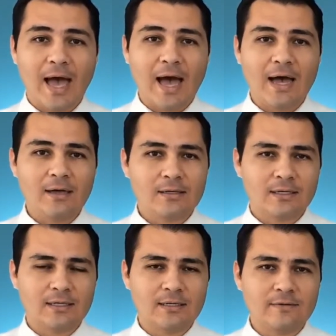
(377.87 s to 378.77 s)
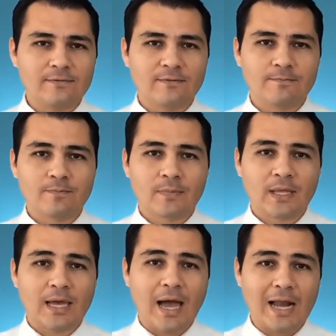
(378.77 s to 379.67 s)
a of
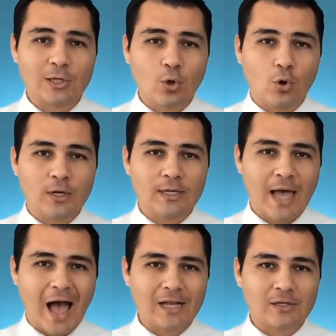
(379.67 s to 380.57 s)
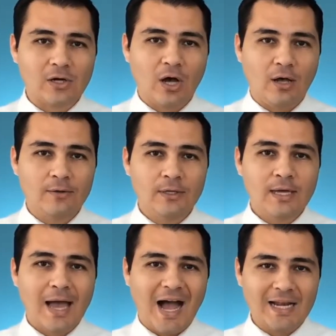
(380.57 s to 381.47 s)
alcohol, alcohol.
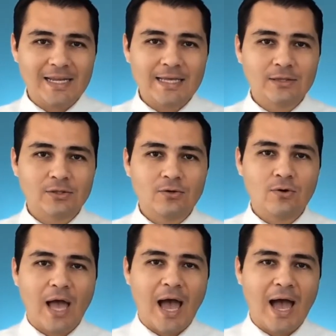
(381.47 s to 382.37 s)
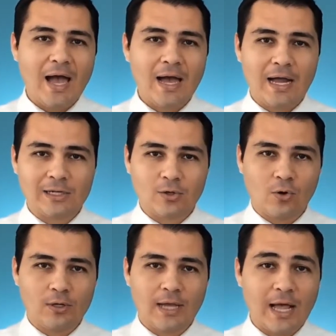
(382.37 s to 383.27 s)
Aliento a
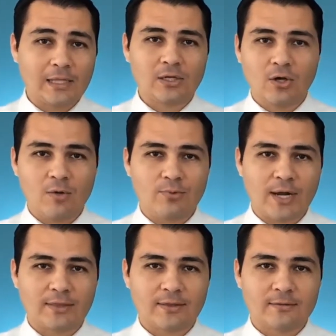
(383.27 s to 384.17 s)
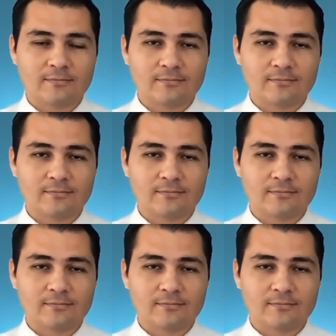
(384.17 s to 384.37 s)
alcohol, alcohol breath.